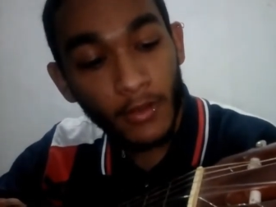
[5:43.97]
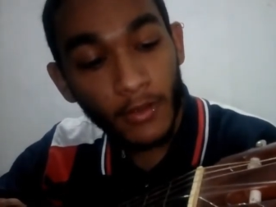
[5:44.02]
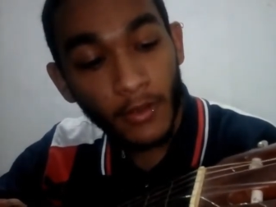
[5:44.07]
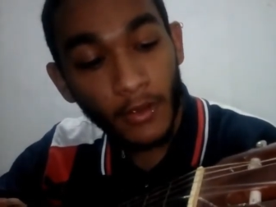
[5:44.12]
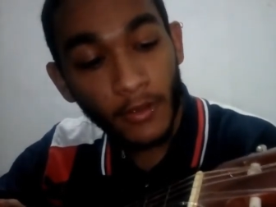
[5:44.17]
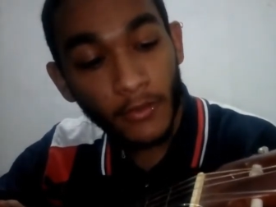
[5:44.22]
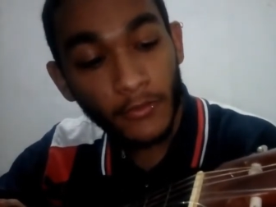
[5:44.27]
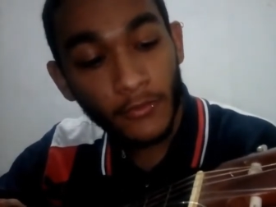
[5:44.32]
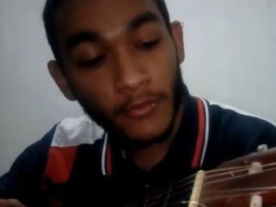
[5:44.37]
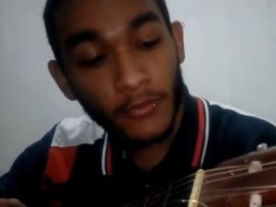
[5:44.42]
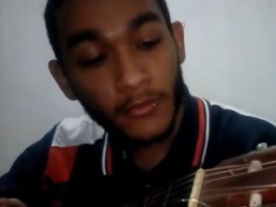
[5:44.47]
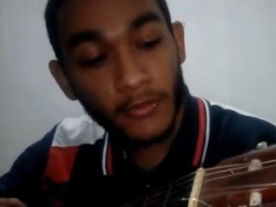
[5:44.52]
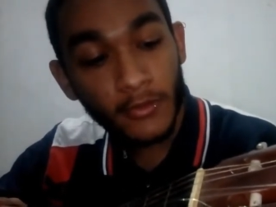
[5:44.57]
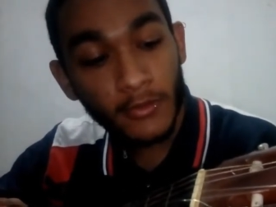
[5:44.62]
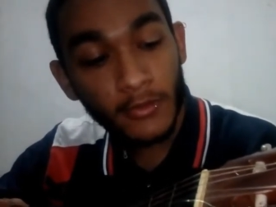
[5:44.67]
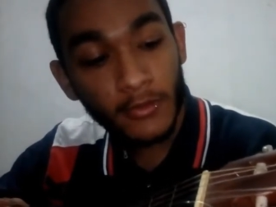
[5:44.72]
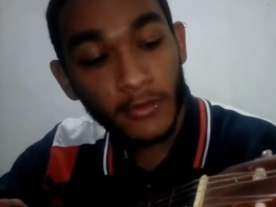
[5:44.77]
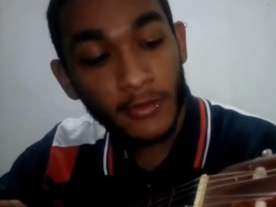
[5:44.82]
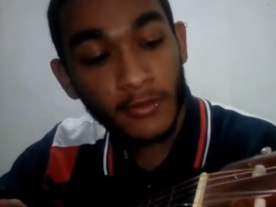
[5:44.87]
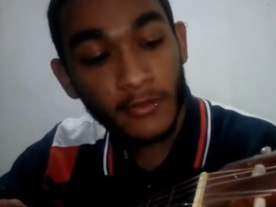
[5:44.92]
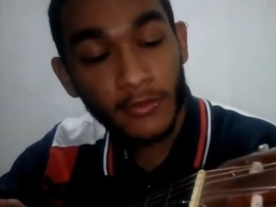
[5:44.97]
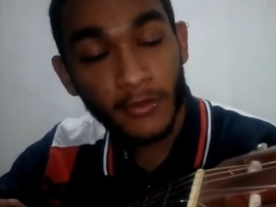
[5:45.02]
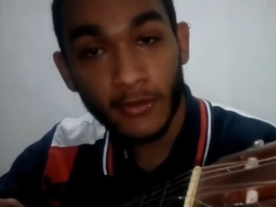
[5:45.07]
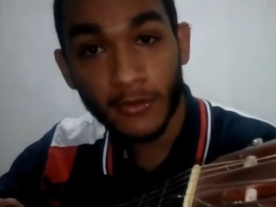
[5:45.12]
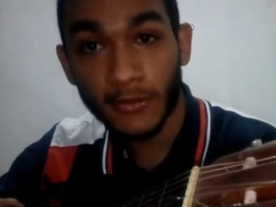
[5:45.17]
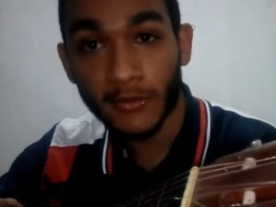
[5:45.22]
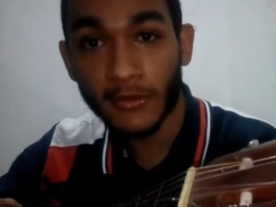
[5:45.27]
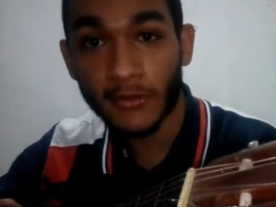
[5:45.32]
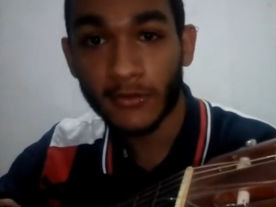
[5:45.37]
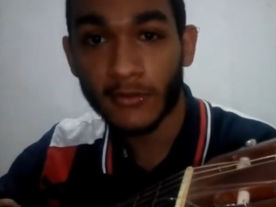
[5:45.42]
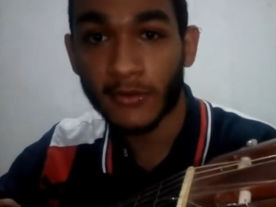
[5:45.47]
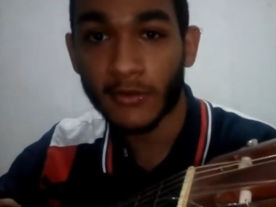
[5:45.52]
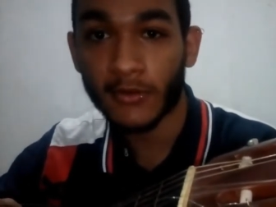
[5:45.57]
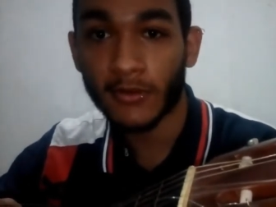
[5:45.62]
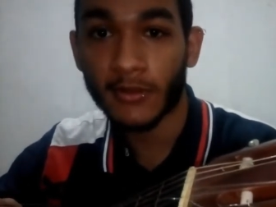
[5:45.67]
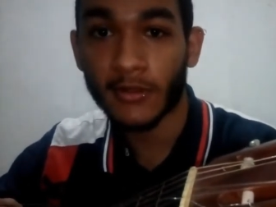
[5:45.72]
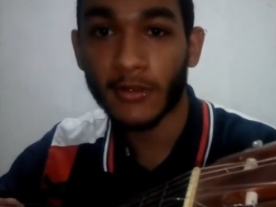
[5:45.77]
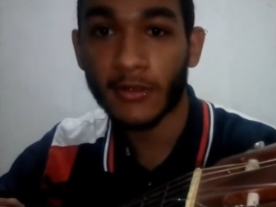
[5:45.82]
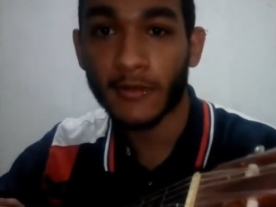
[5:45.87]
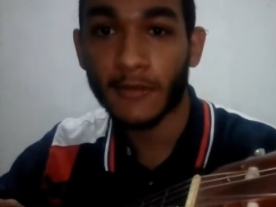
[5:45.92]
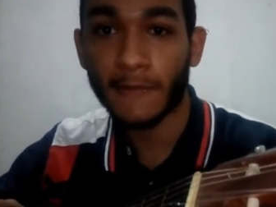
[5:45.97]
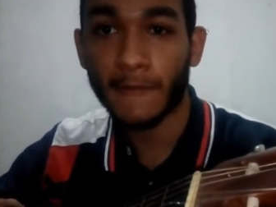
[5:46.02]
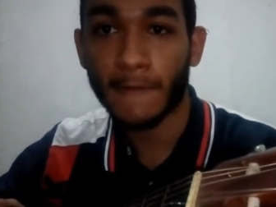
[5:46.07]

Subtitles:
And you turn and turn and turn it,